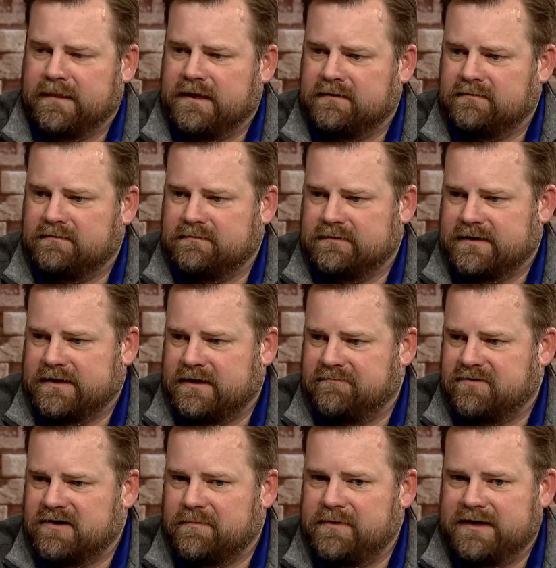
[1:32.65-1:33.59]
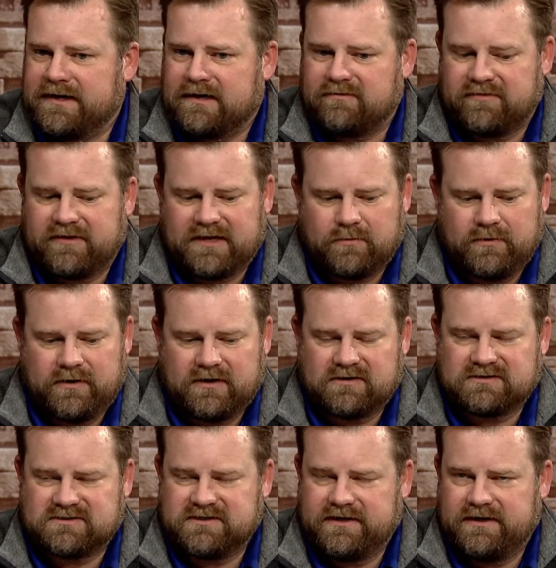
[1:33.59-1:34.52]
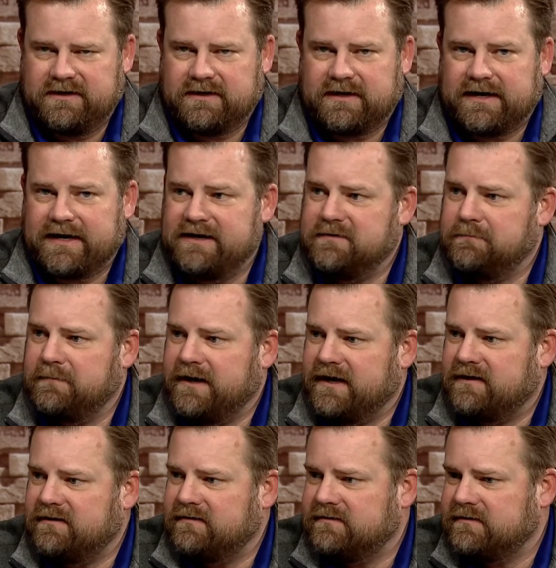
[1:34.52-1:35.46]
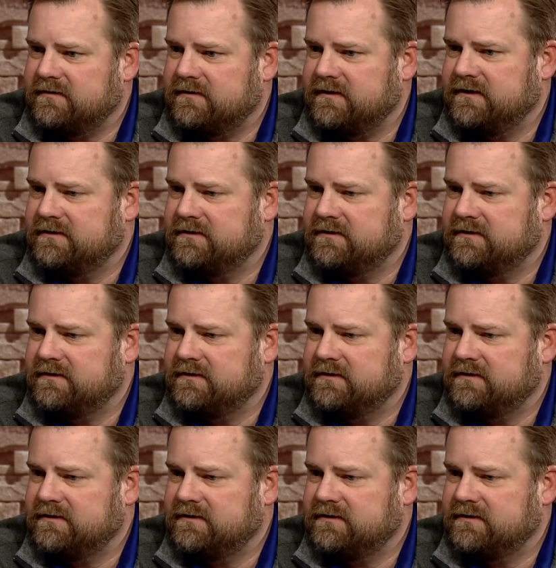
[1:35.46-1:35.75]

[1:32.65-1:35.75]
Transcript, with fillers: and kind of coming out of that, we are seeing a high demand uh,